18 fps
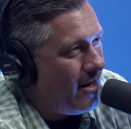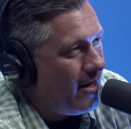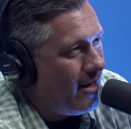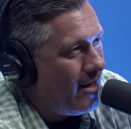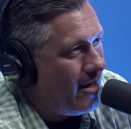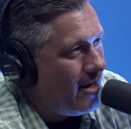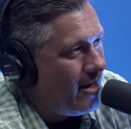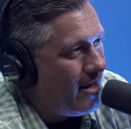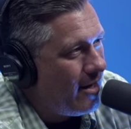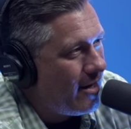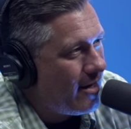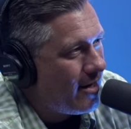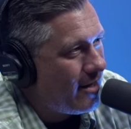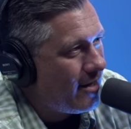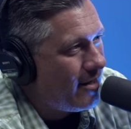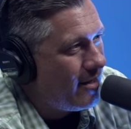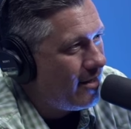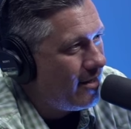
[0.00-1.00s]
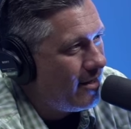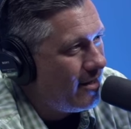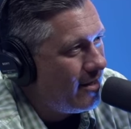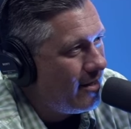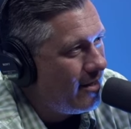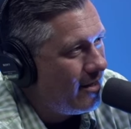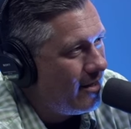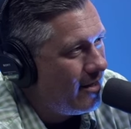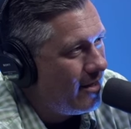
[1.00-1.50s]

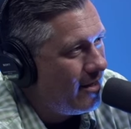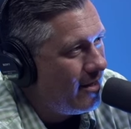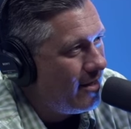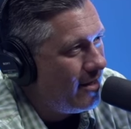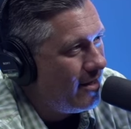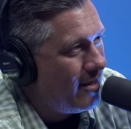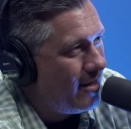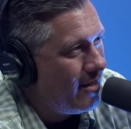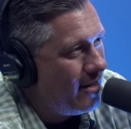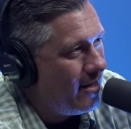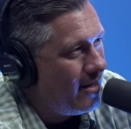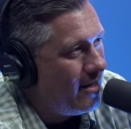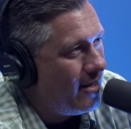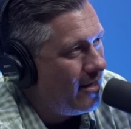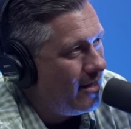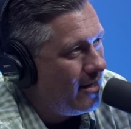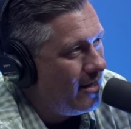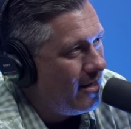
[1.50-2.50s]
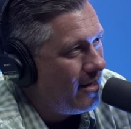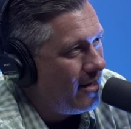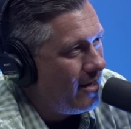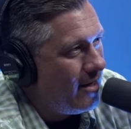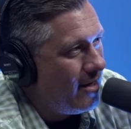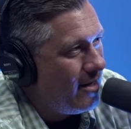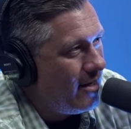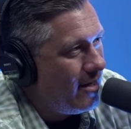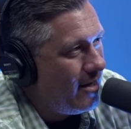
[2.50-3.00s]

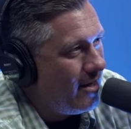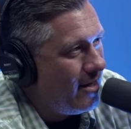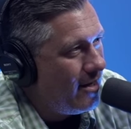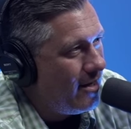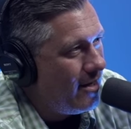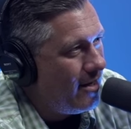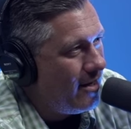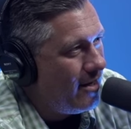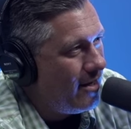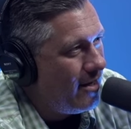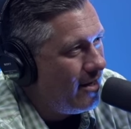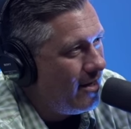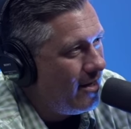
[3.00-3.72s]
(silent)